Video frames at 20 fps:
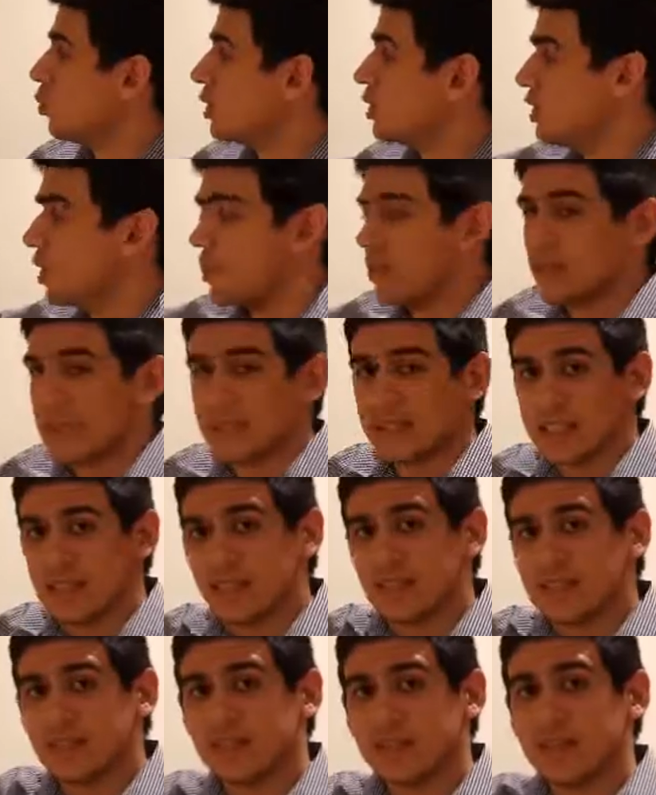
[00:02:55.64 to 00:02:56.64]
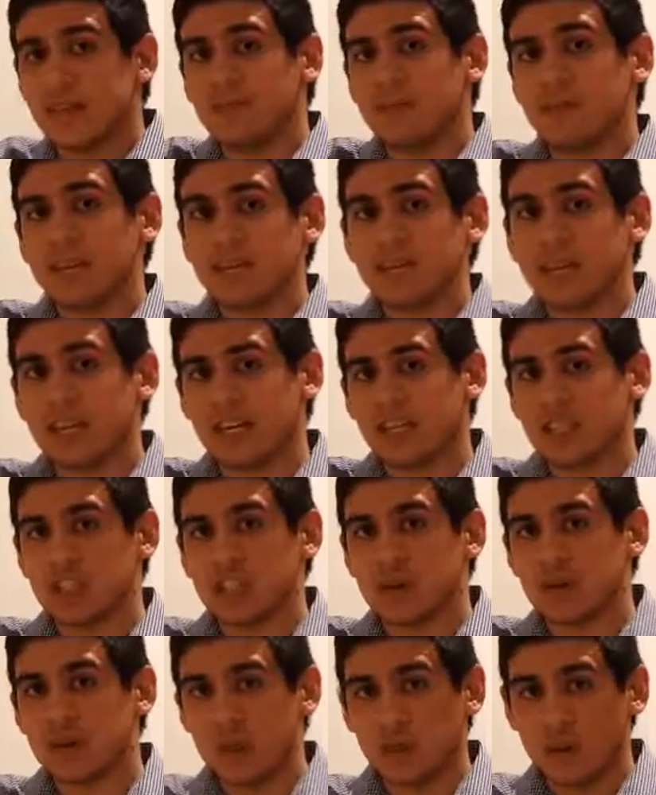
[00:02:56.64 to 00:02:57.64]
we don't skip the savings
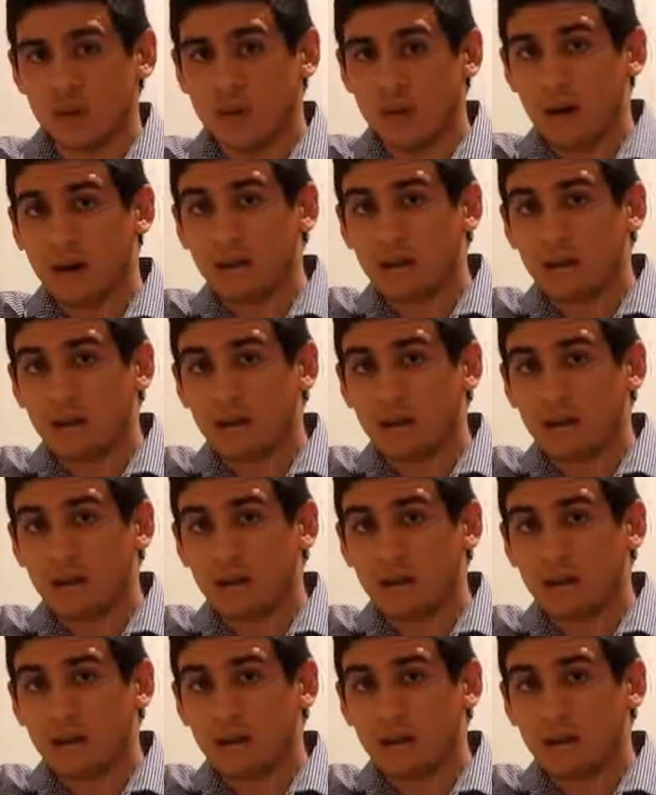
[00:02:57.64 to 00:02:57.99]
sections, where a